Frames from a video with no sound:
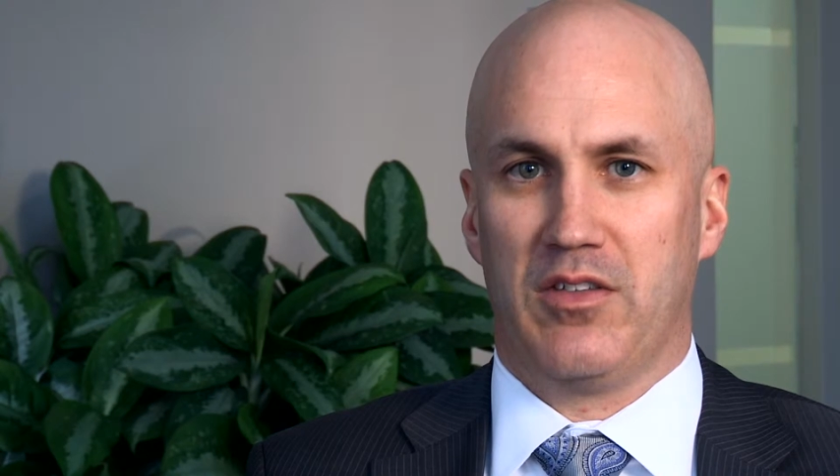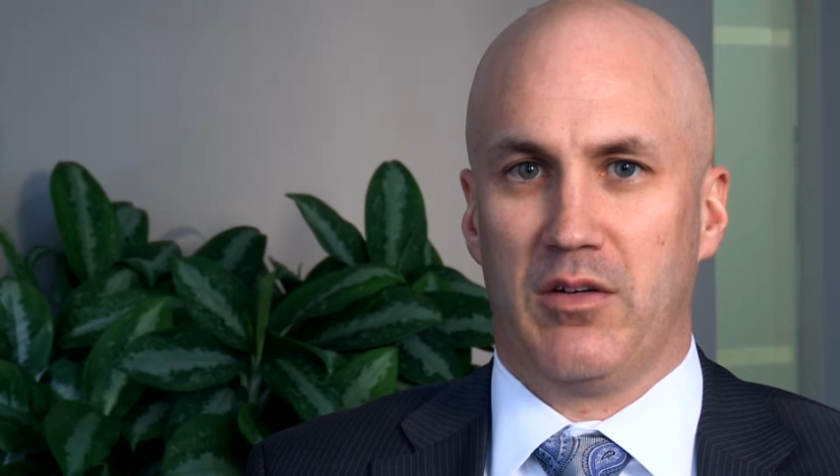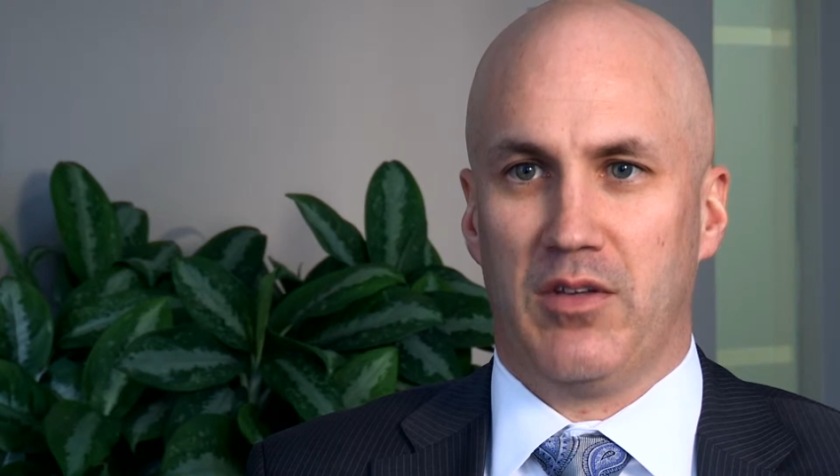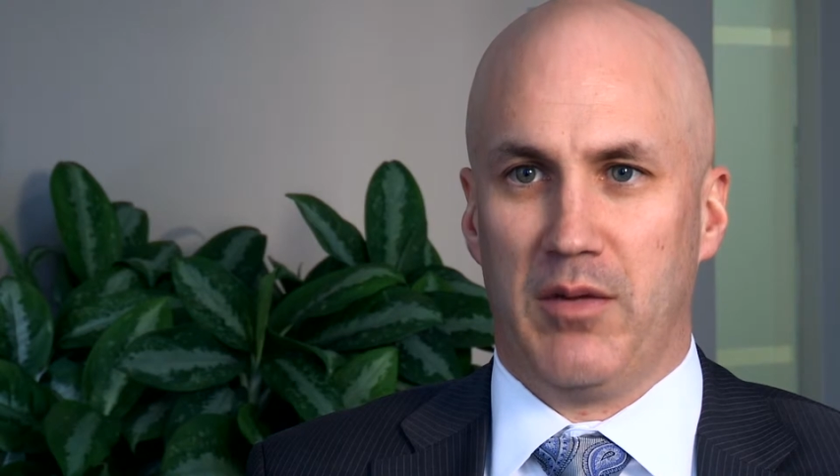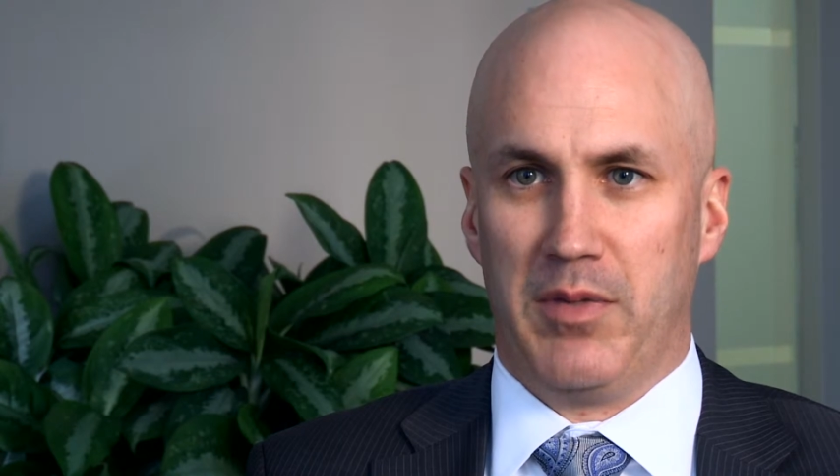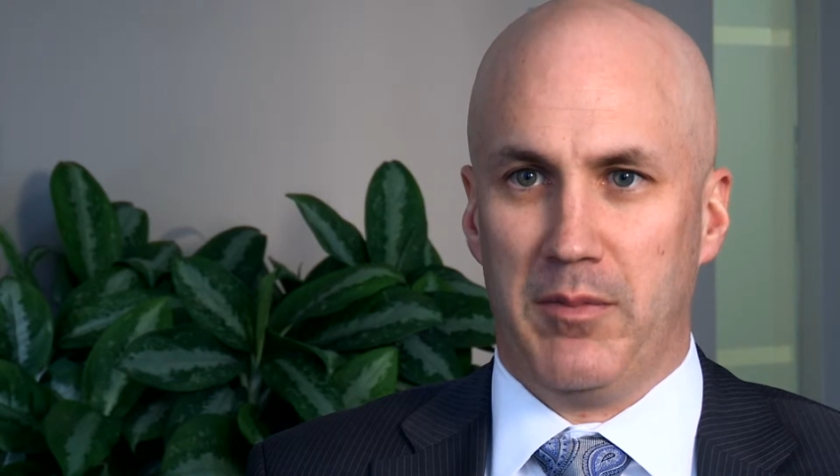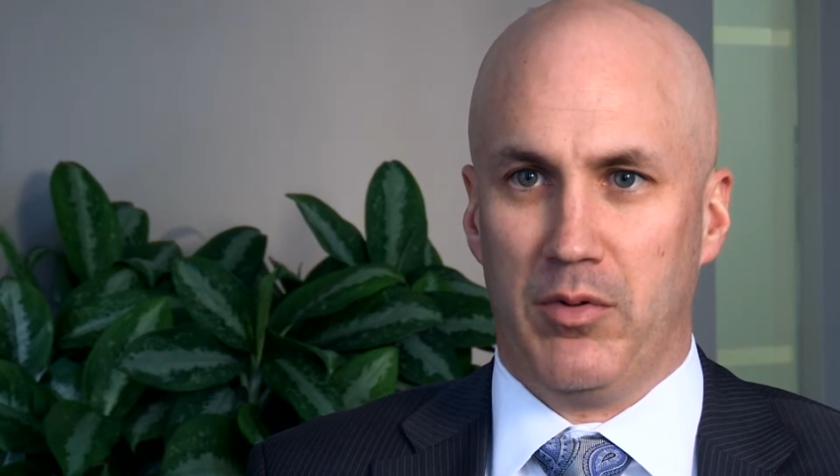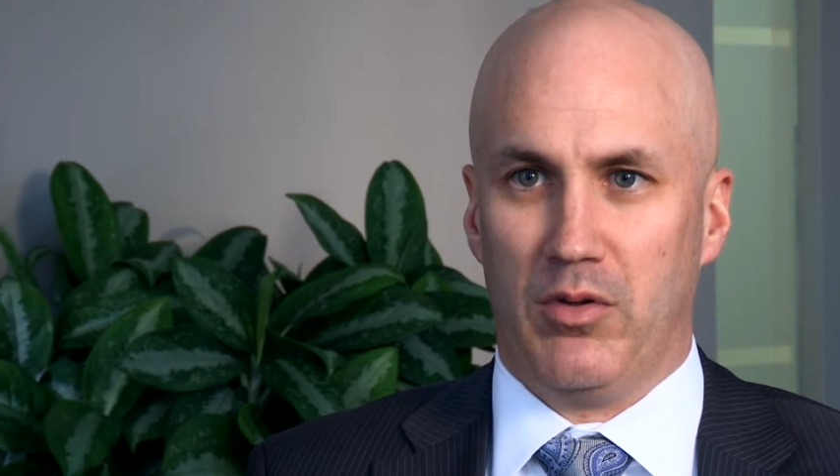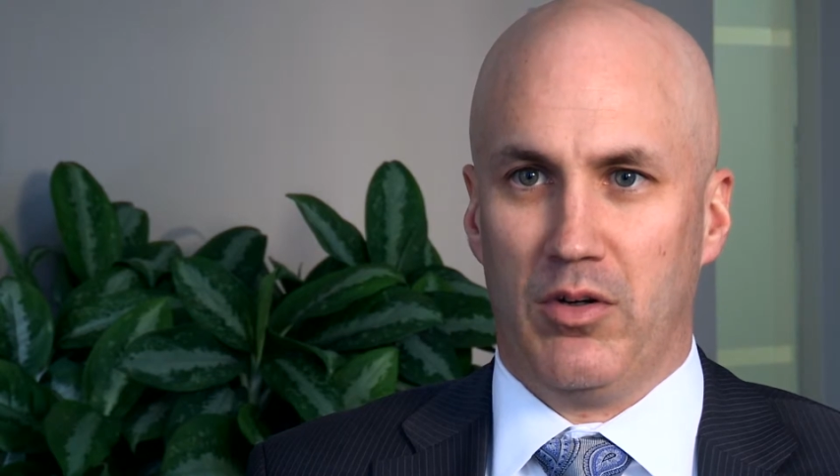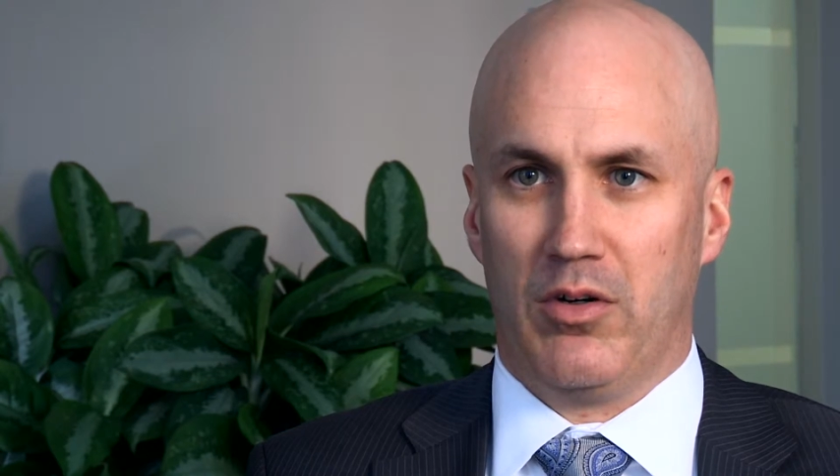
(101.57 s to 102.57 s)
that
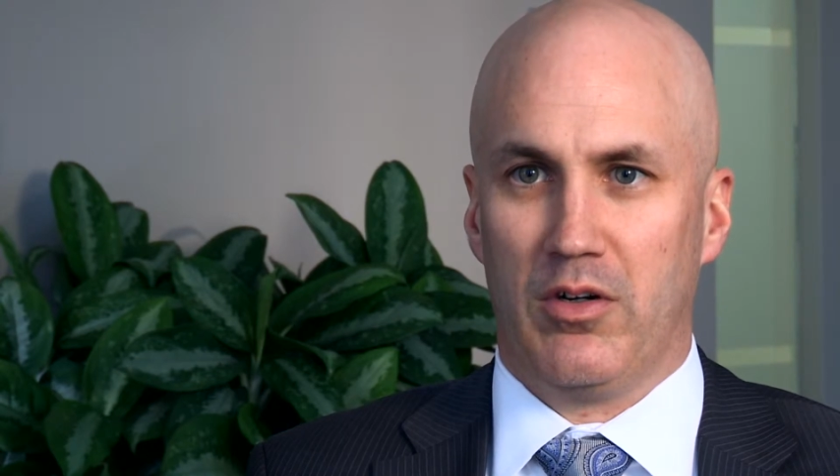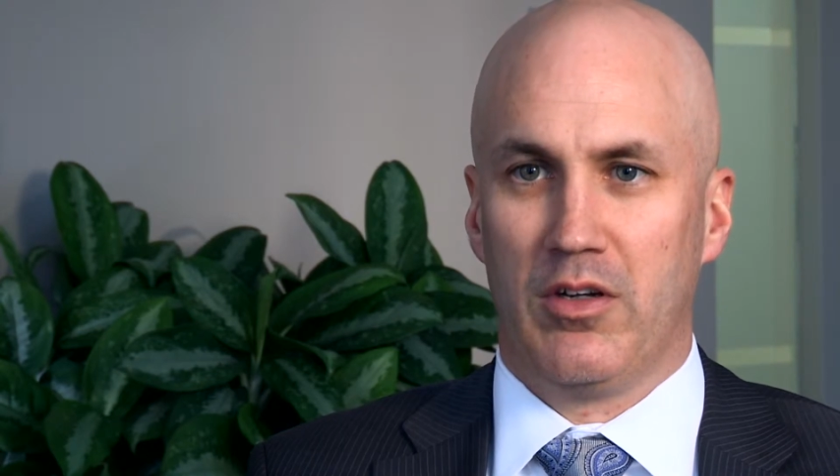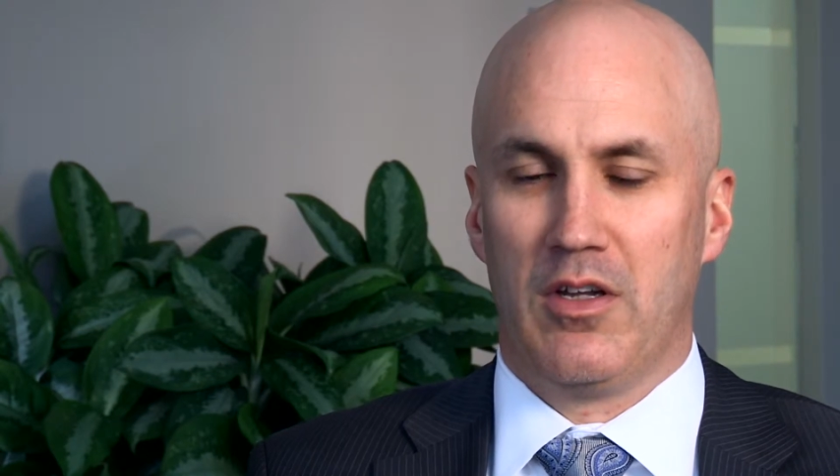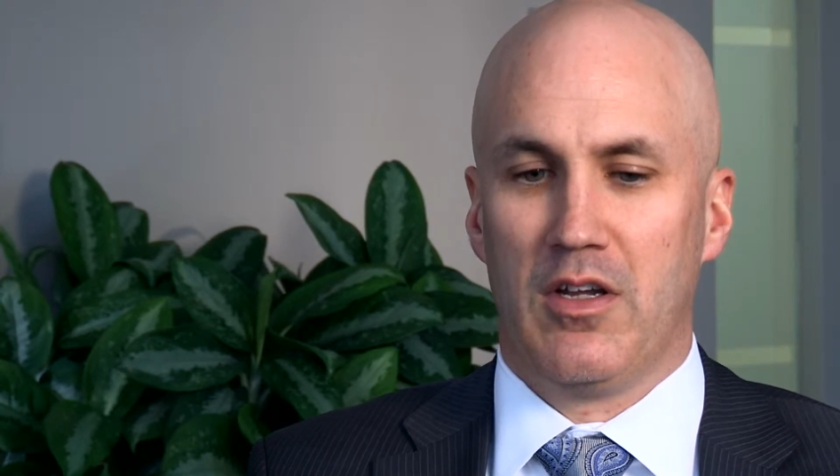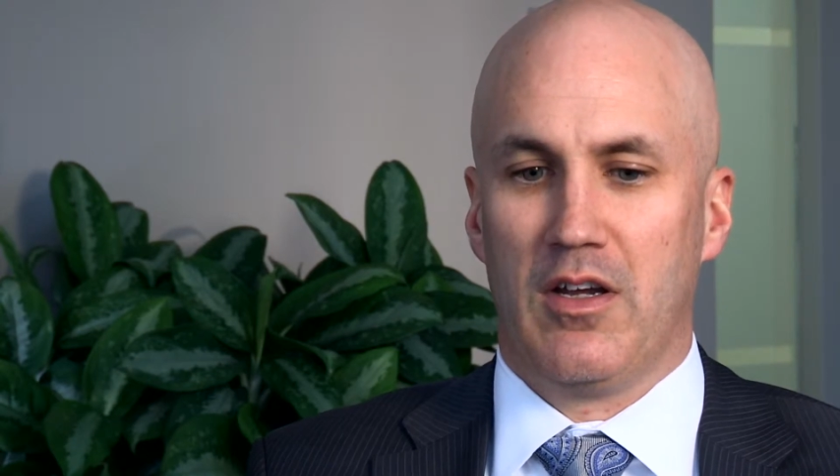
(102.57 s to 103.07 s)
people learn.